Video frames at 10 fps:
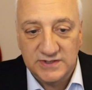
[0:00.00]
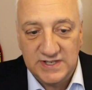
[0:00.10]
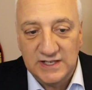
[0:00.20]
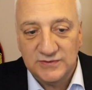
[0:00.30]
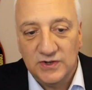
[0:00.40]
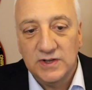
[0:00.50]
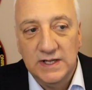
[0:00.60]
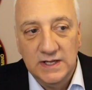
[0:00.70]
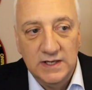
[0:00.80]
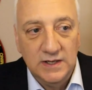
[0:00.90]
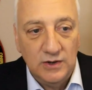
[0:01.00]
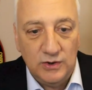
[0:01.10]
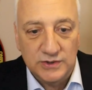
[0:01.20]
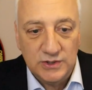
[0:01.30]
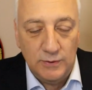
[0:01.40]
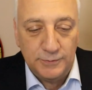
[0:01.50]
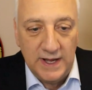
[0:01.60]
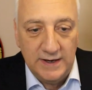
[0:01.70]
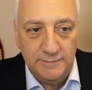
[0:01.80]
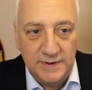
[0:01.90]
successful also
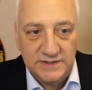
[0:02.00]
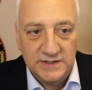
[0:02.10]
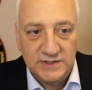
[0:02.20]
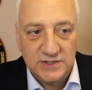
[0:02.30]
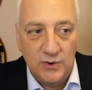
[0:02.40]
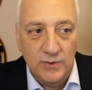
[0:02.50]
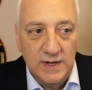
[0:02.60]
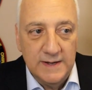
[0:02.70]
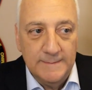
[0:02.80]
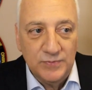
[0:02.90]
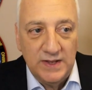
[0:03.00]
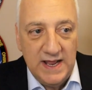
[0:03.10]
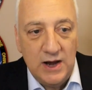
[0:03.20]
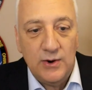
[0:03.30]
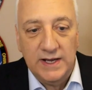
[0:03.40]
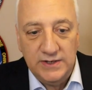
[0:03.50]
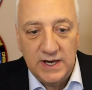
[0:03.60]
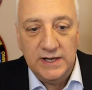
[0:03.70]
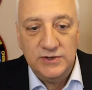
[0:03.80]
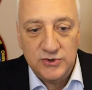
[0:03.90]
apply to business. So now
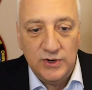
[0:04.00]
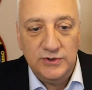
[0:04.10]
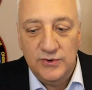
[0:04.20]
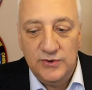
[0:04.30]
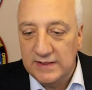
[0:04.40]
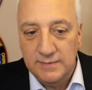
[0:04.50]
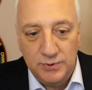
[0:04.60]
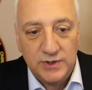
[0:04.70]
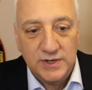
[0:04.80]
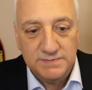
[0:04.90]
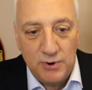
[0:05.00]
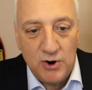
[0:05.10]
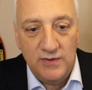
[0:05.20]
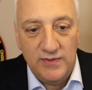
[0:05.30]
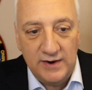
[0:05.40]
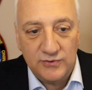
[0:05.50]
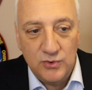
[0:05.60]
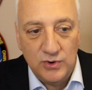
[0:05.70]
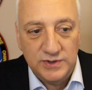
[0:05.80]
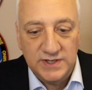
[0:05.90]
I, I enjoy doing that. The book is part of that, of
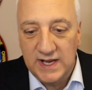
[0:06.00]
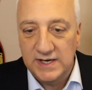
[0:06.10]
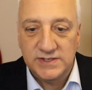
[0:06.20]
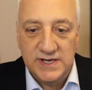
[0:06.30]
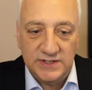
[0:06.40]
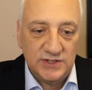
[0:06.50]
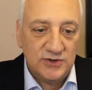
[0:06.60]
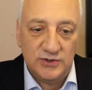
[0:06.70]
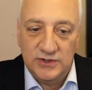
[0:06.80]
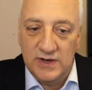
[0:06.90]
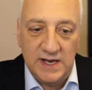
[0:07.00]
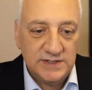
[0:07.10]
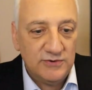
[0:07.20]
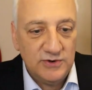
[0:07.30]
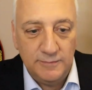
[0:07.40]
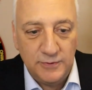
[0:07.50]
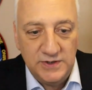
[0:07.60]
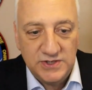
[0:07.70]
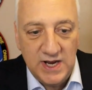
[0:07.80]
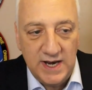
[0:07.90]
course, and getting a chance to talk to you guys, I really
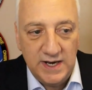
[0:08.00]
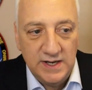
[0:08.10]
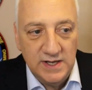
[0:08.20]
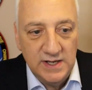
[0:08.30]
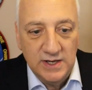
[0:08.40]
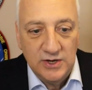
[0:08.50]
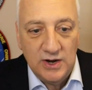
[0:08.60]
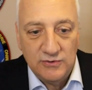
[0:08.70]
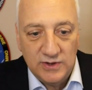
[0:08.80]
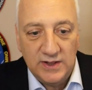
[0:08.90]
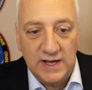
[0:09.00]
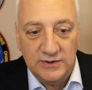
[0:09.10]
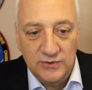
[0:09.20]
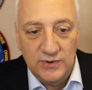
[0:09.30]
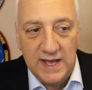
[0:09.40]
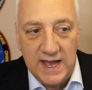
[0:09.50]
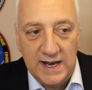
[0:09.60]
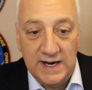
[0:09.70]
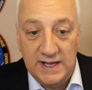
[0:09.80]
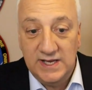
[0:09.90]
appreciate it. You know, I really like doing
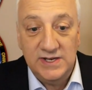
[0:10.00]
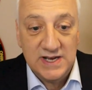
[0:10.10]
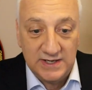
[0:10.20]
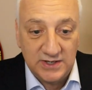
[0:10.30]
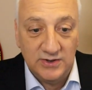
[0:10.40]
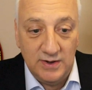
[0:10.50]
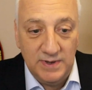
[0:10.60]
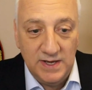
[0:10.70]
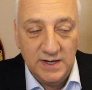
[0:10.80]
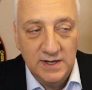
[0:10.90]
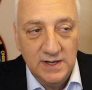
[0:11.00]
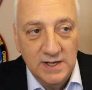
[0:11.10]
that, and I teach at Columbia,